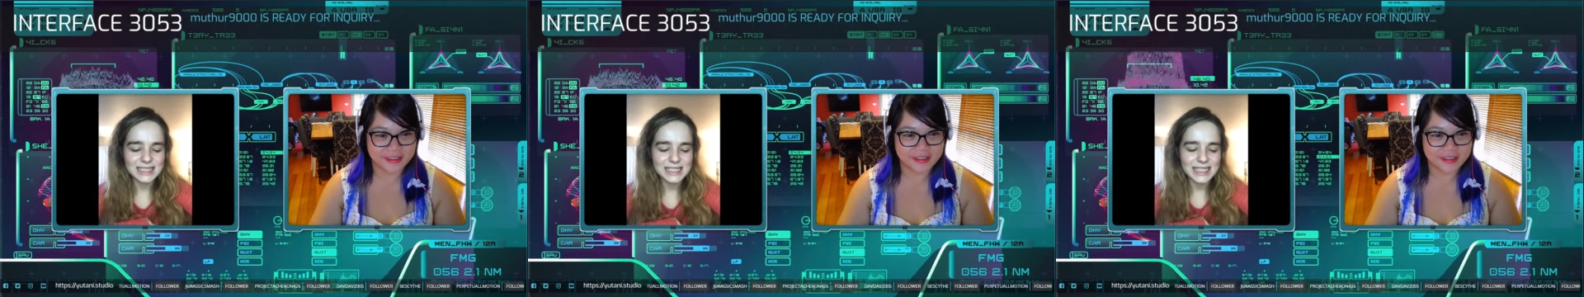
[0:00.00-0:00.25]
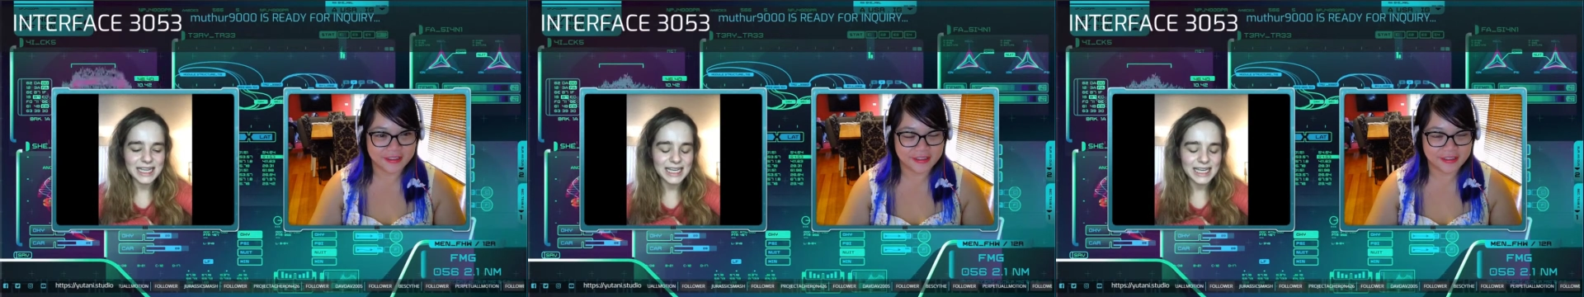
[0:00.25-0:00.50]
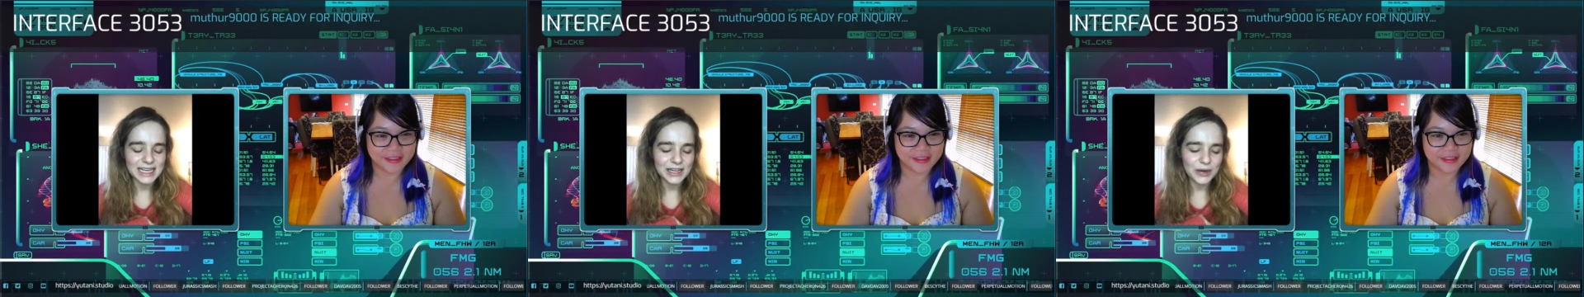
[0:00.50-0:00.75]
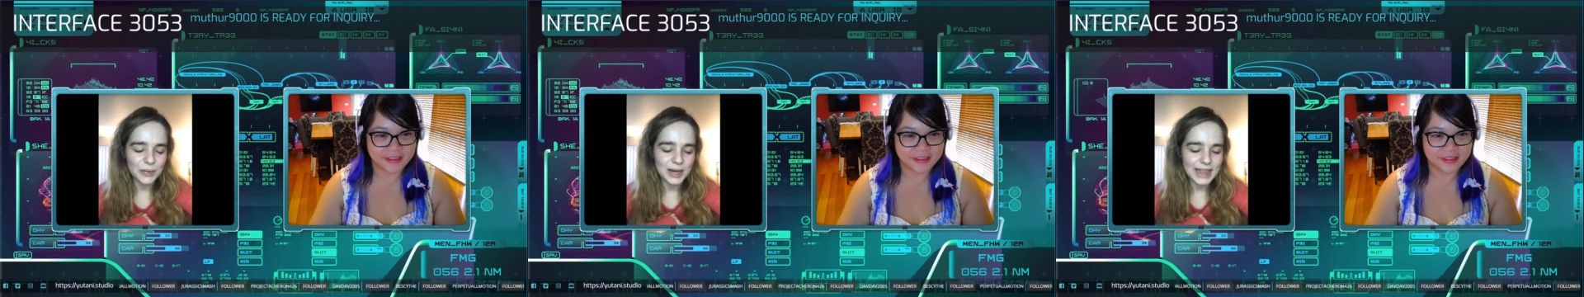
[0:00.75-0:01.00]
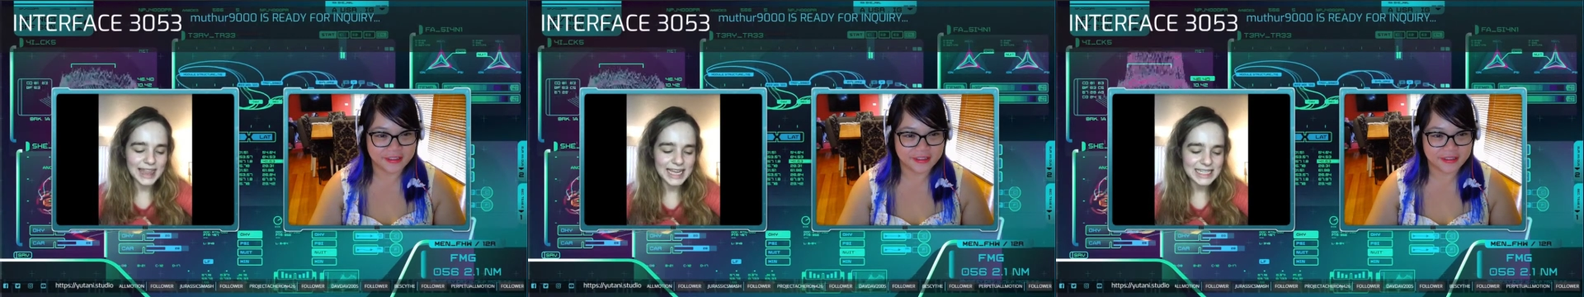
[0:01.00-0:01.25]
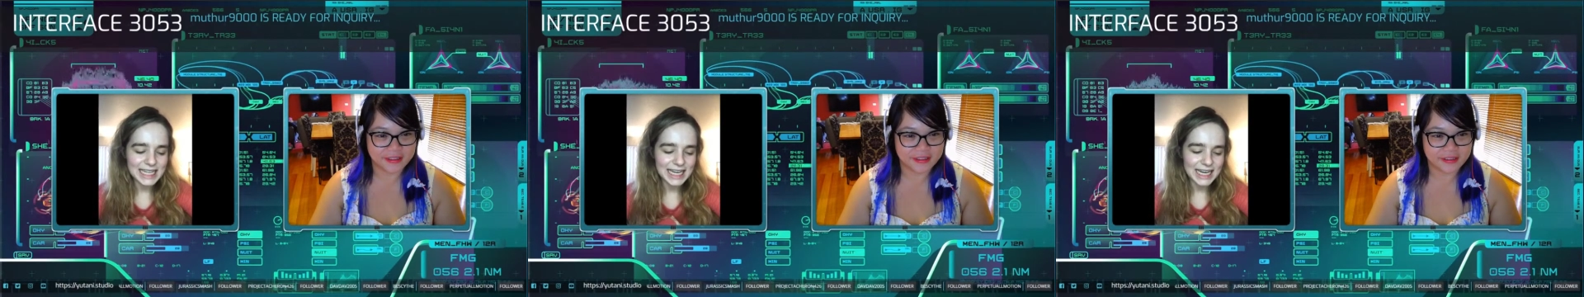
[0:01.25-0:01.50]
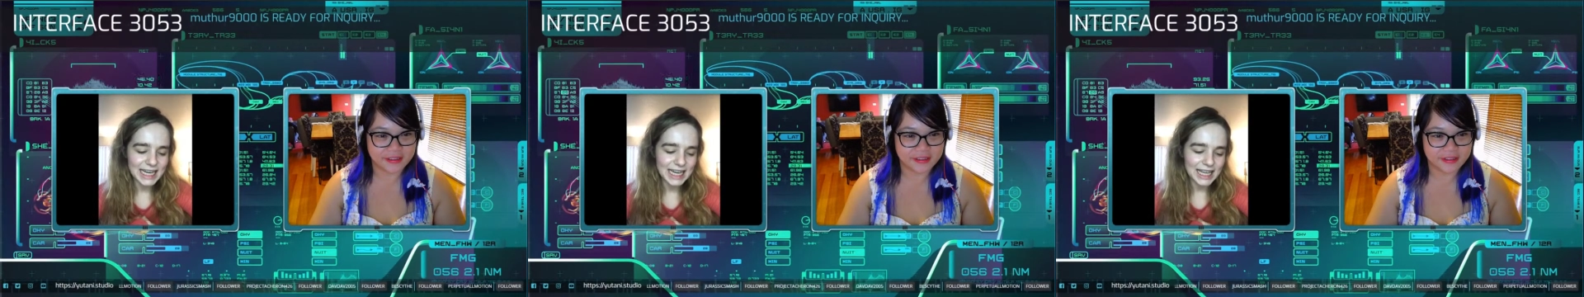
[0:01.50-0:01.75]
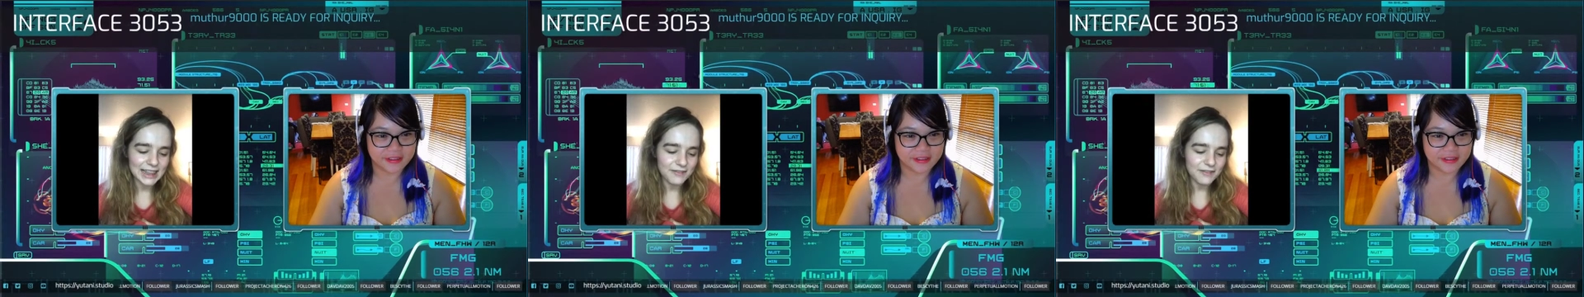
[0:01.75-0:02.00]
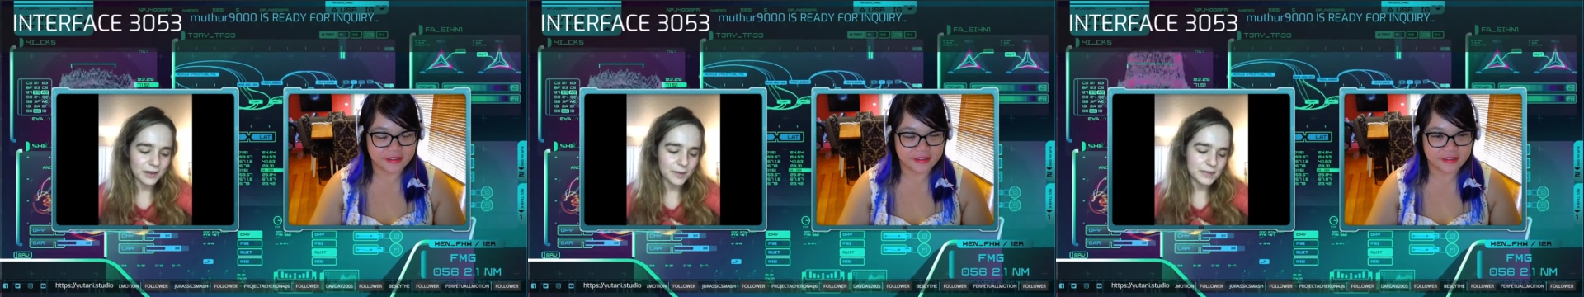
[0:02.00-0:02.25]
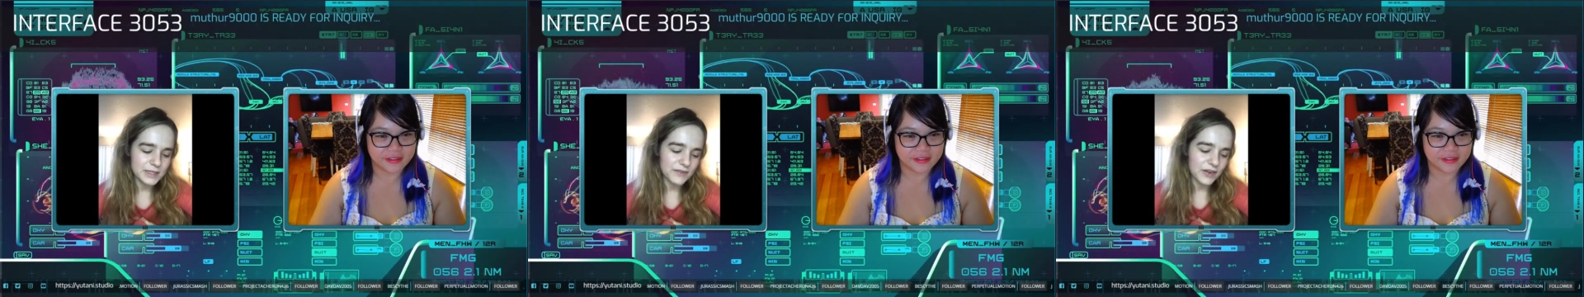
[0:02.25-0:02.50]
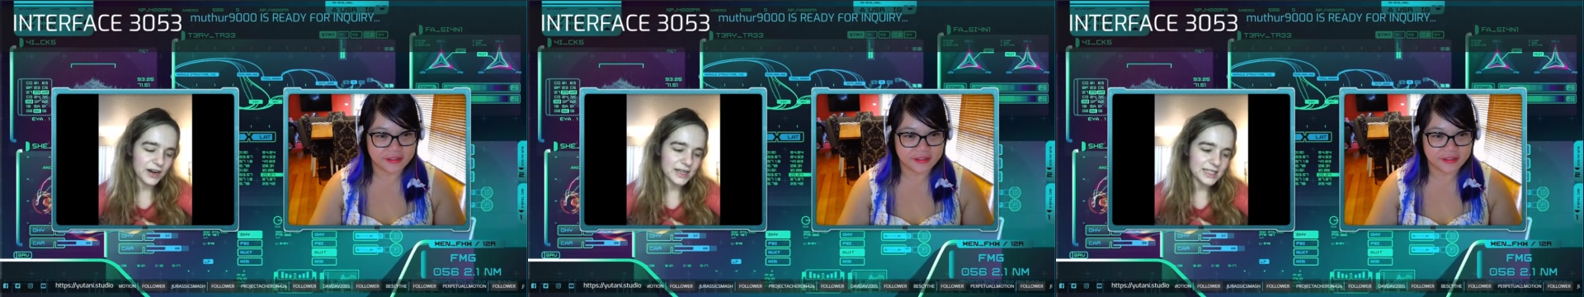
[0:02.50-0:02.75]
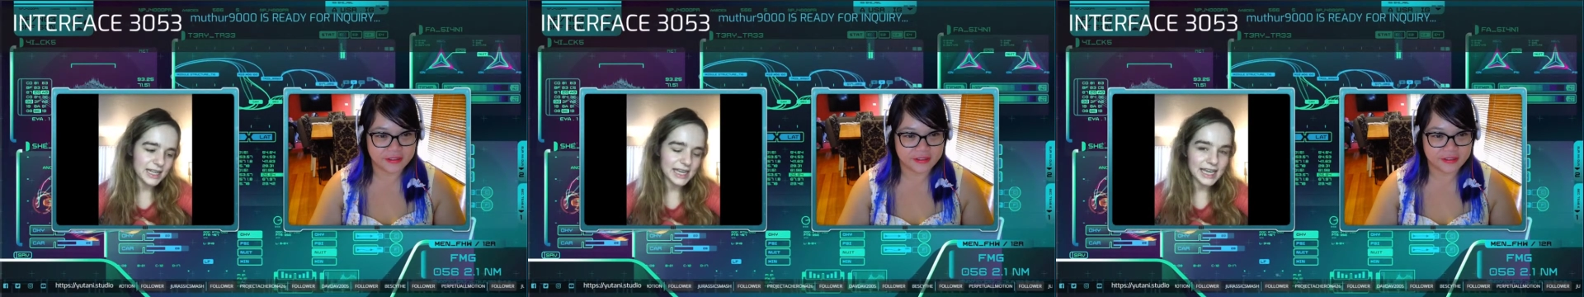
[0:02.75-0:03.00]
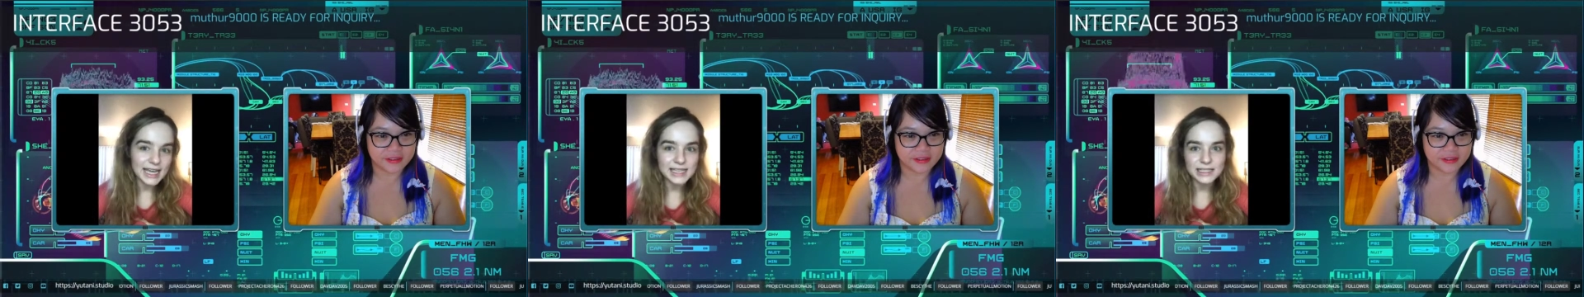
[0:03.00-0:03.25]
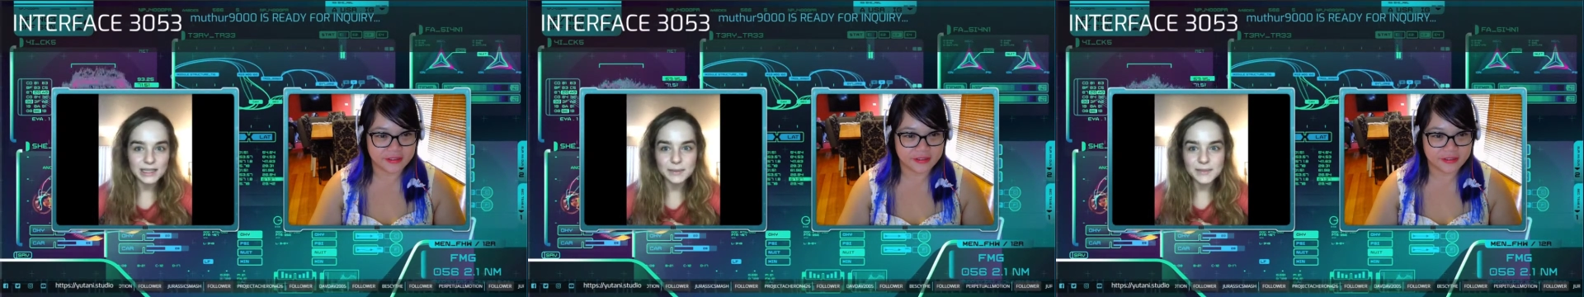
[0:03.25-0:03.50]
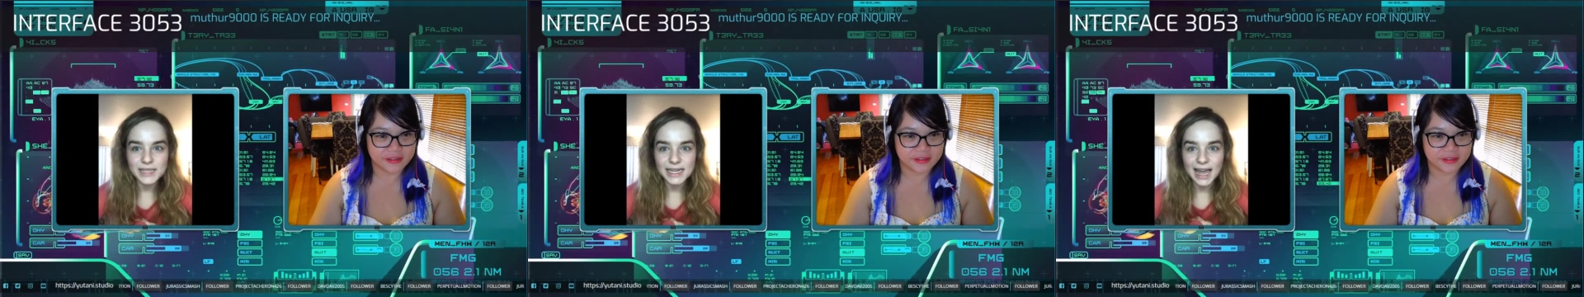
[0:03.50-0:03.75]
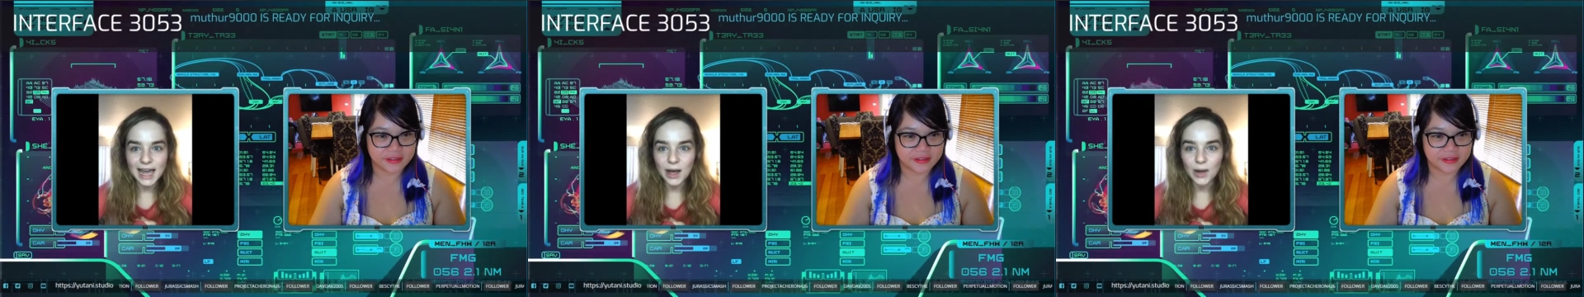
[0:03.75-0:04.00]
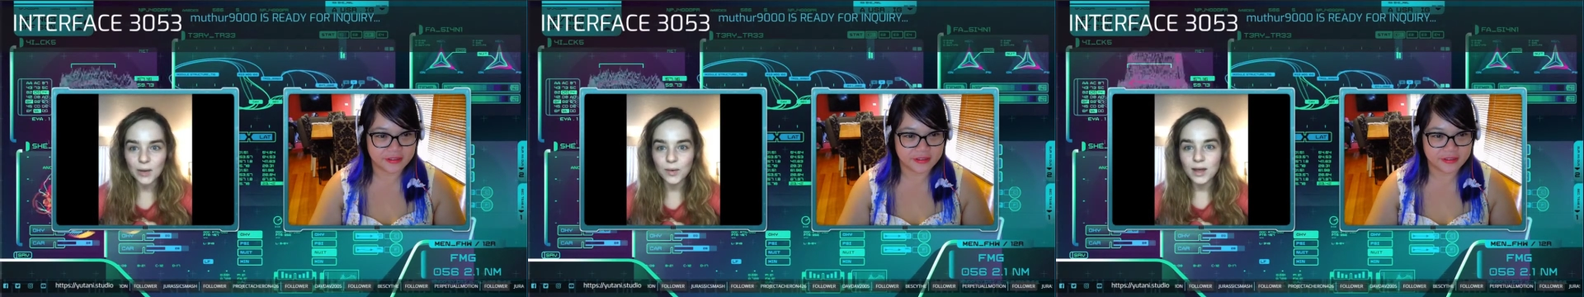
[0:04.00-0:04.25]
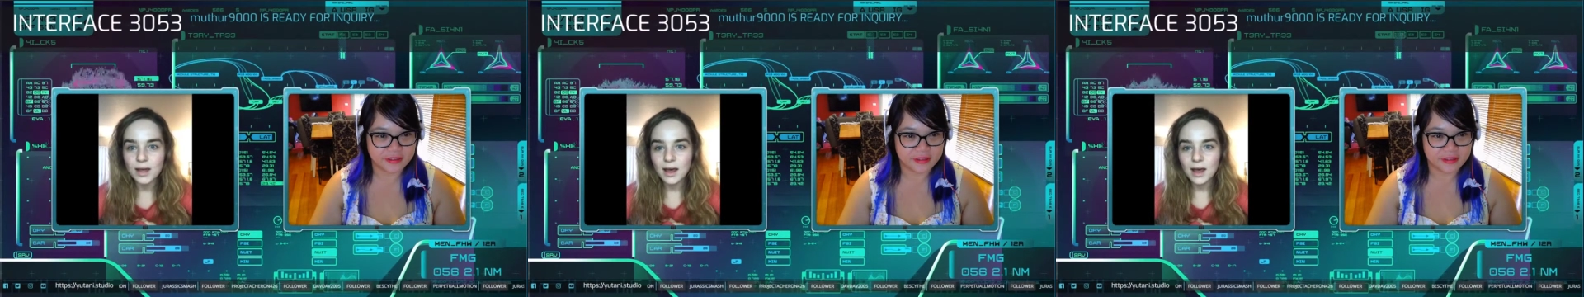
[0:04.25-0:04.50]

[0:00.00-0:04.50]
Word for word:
Speaker 1: seeing what they did in the films as far as like isms and how